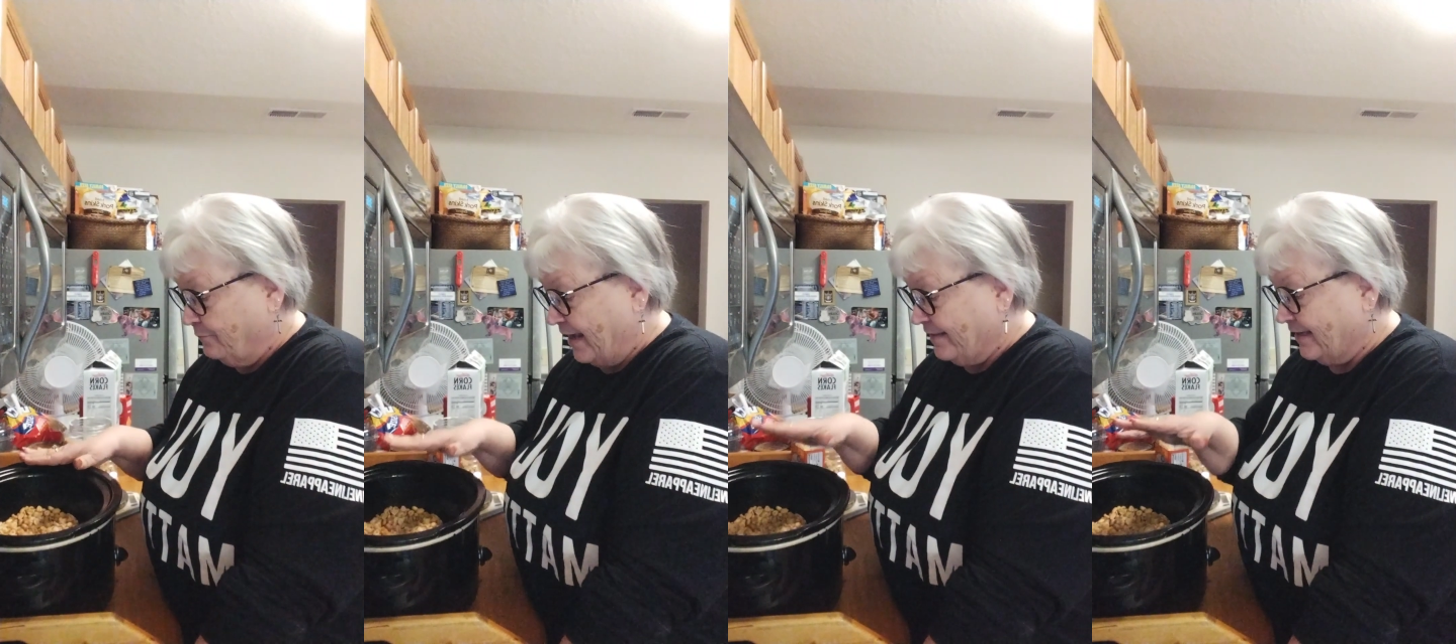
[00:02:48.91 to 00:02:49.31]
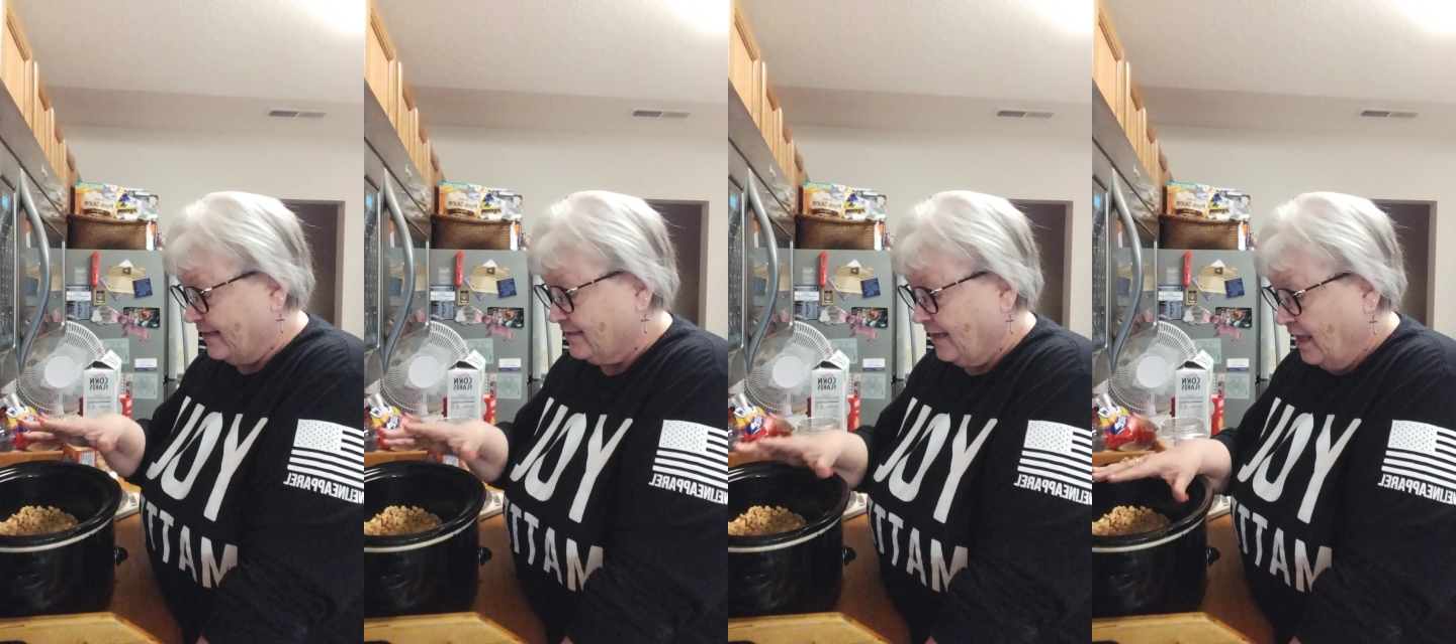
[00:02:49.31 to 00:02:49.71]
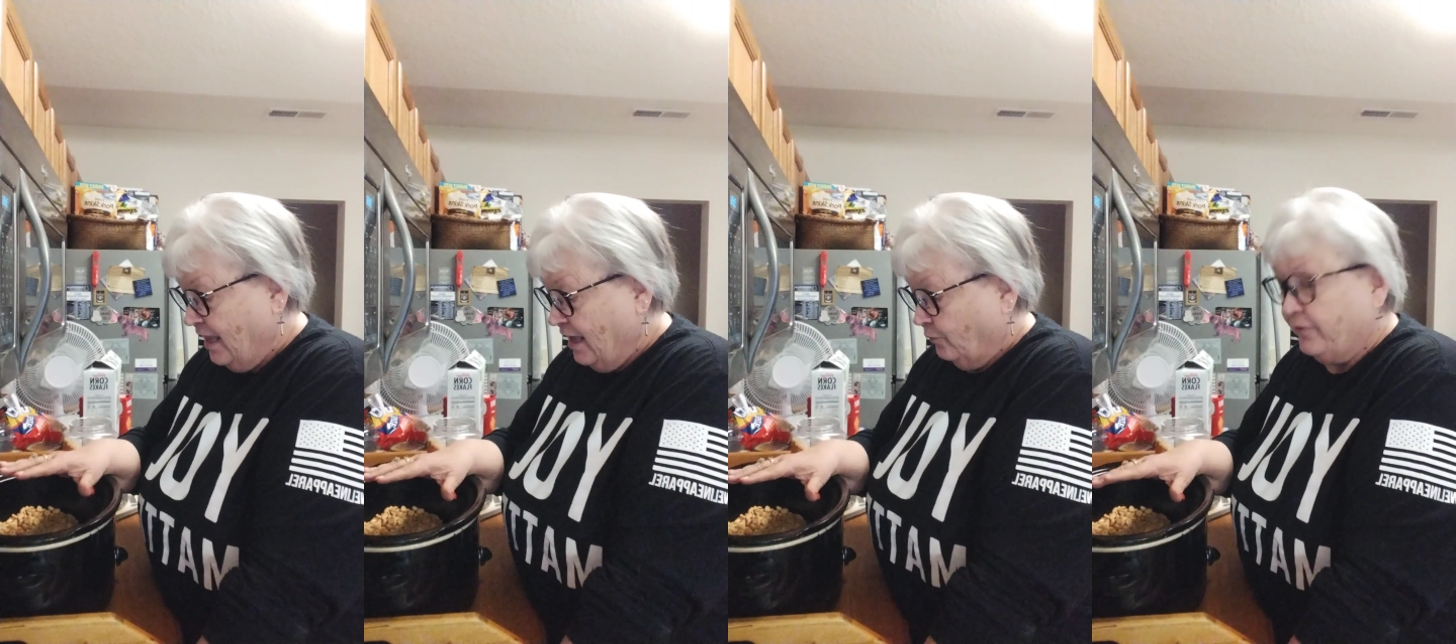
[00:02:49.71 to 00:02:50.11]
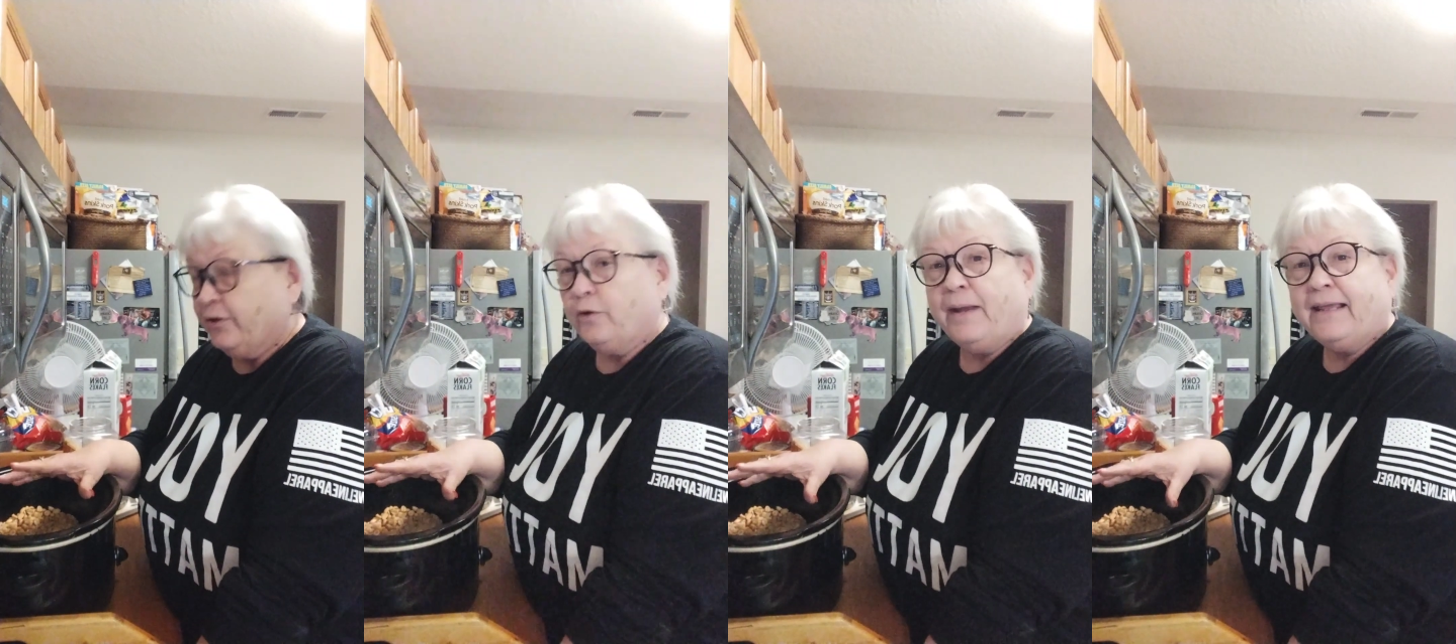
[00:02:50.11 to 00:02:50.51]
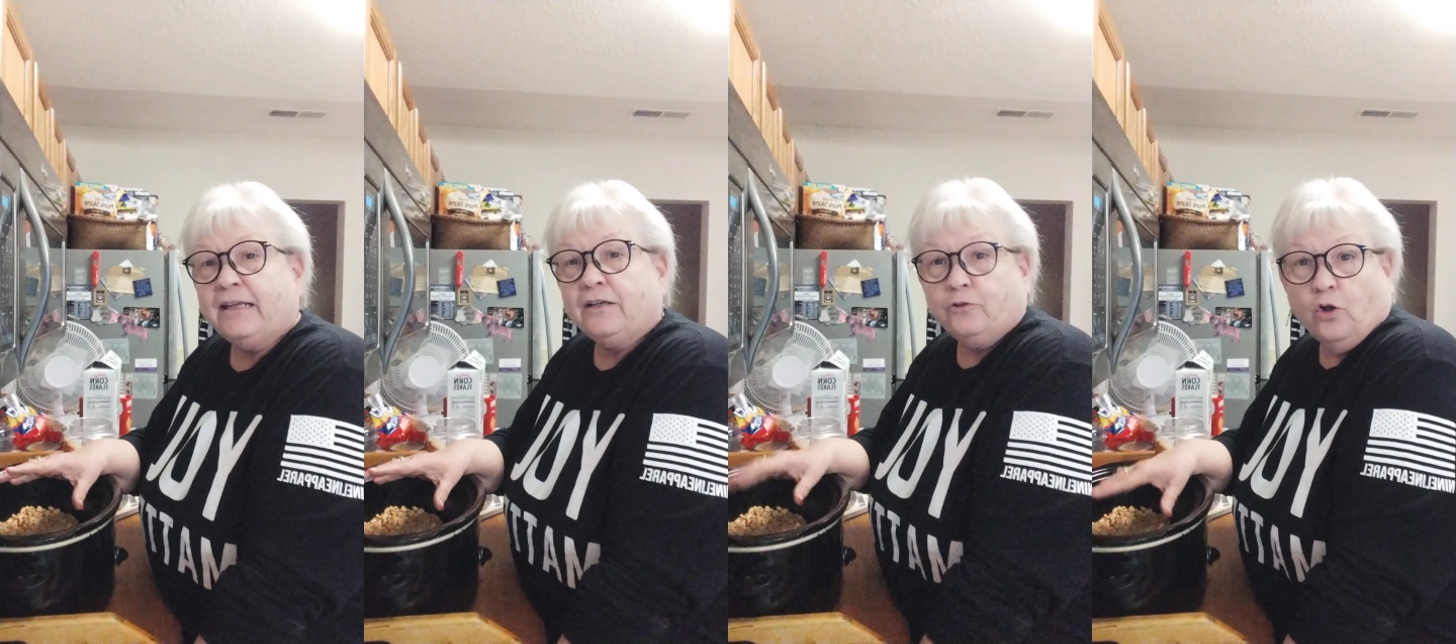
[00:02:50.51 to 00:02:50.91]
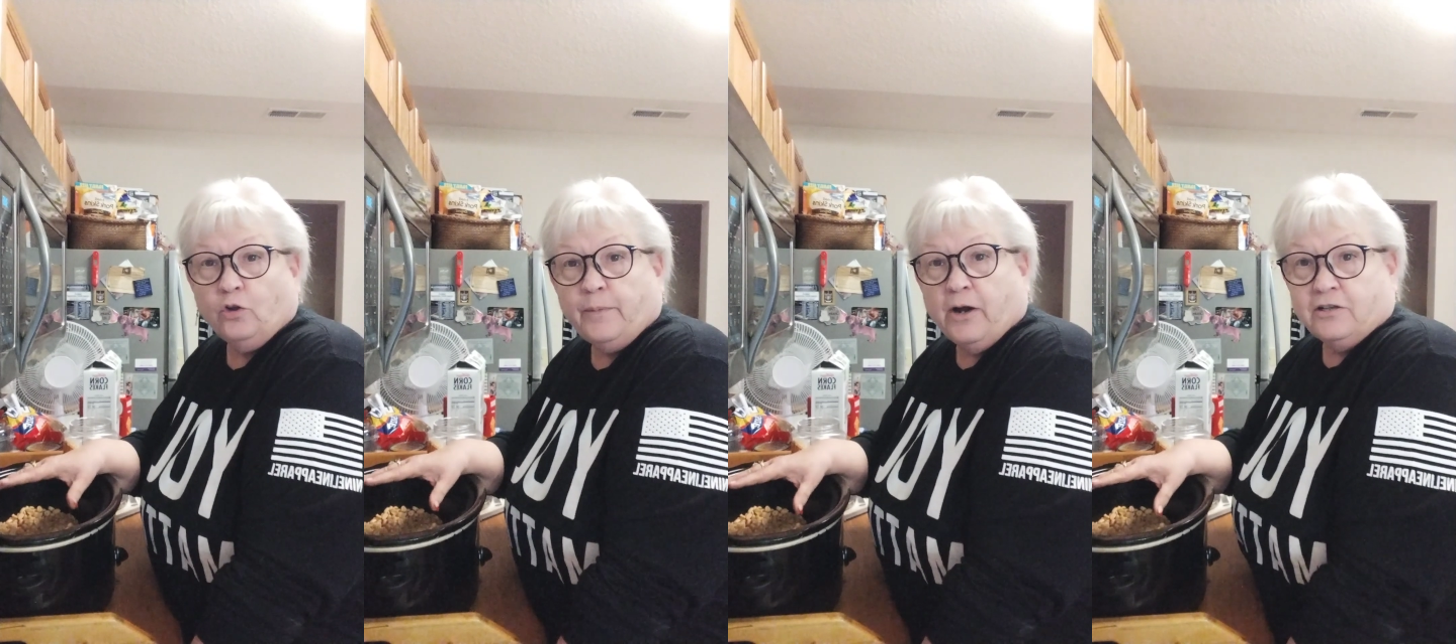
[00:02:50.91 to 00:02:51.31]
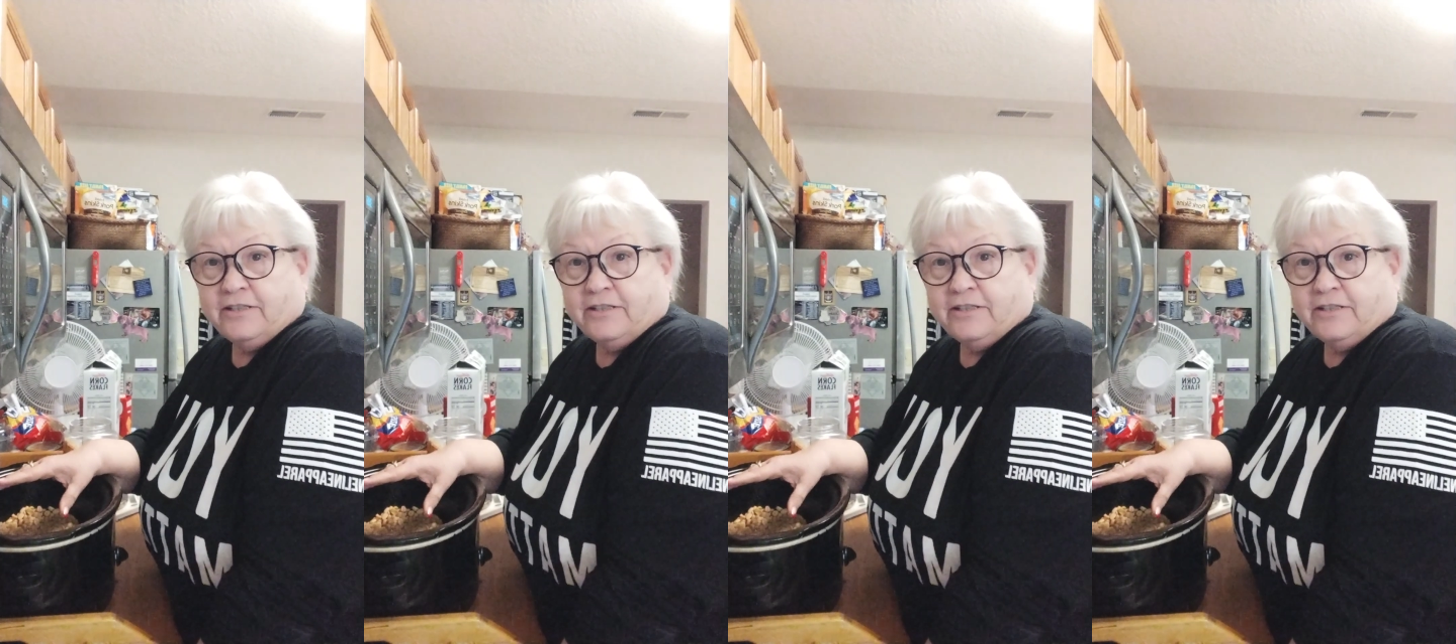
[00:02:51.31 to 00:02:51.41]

made this when they're making granola bars.